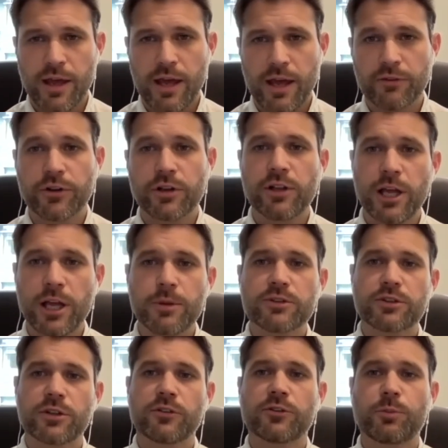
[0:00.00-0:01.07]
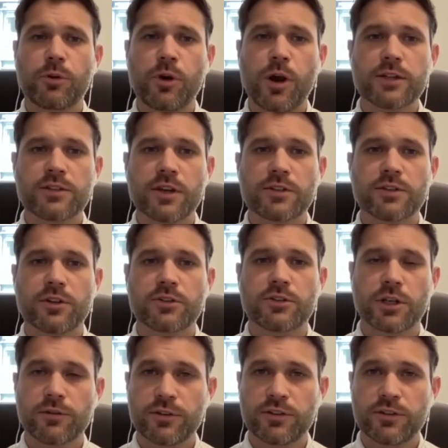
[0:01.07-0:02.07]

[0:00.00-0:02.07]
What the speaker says: And if a claimant serves process on a service